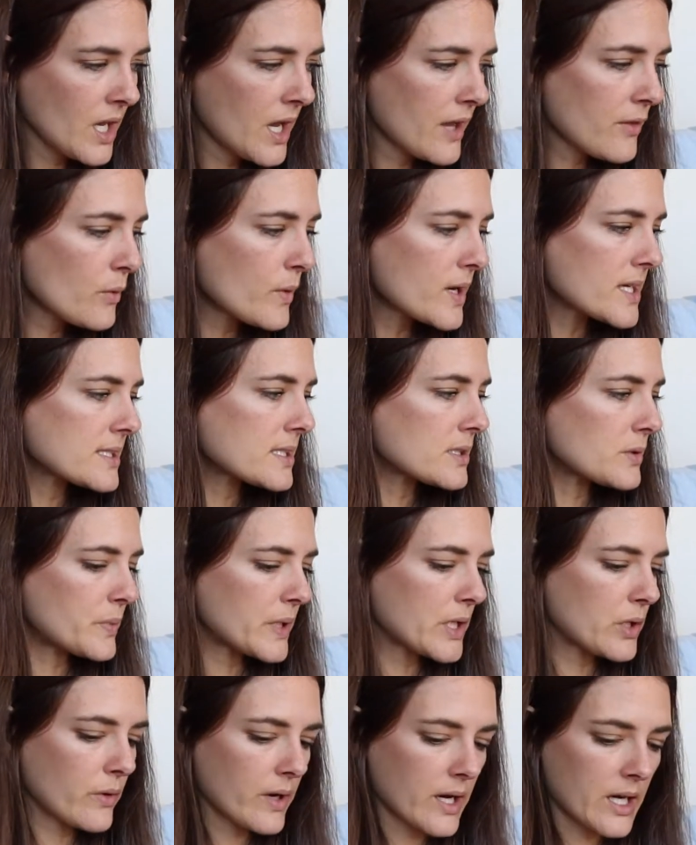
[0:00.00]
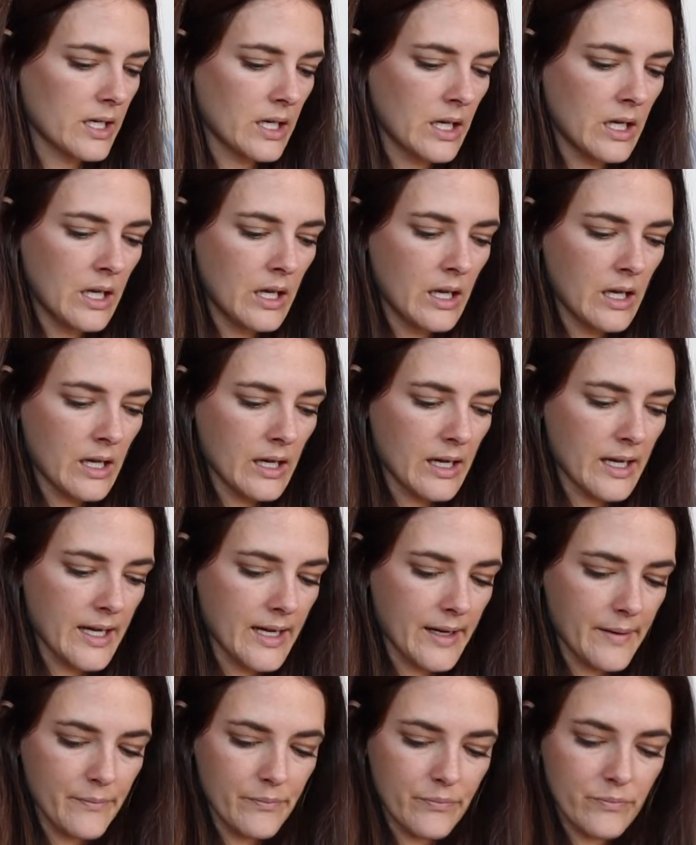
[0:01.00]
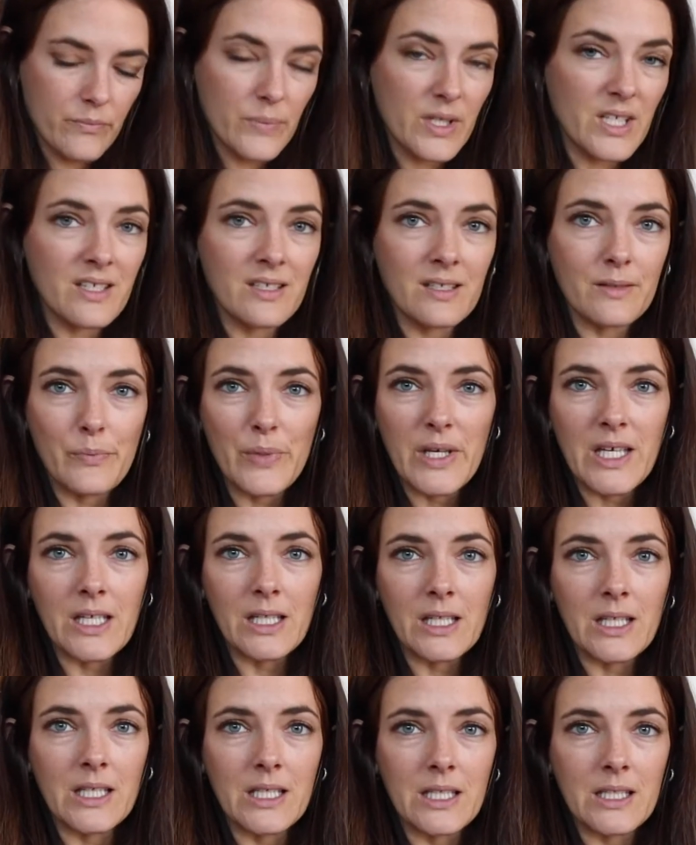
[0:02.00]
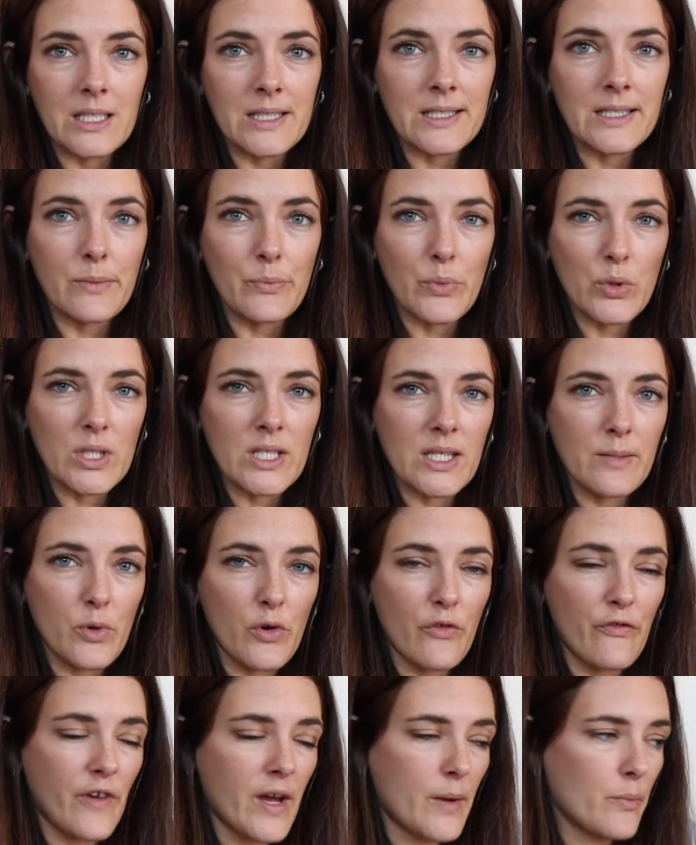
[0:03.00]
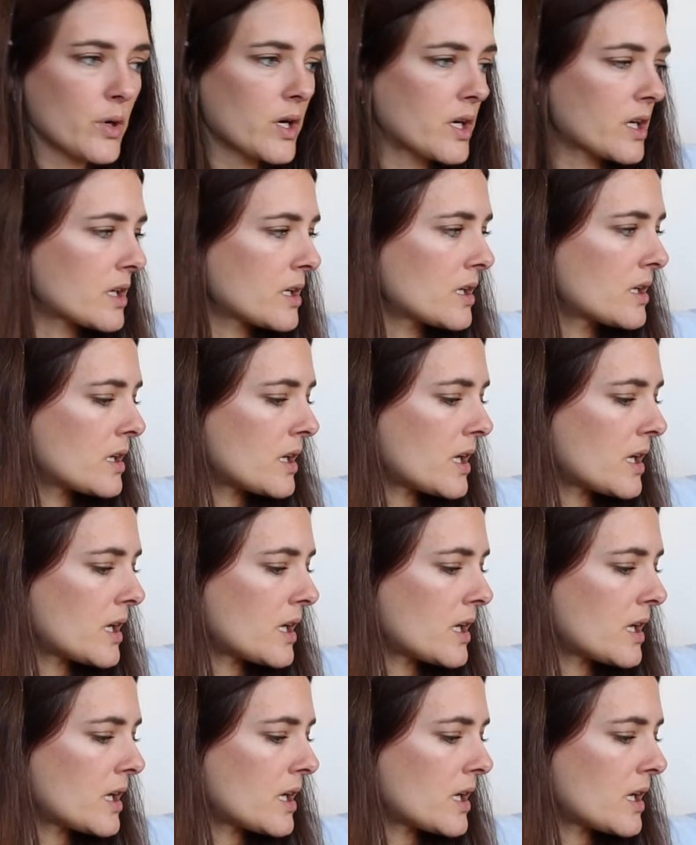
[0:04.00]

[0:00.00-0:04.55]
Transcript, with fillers: Otherwise it'd be great um, being linen, it's a breathable fabric.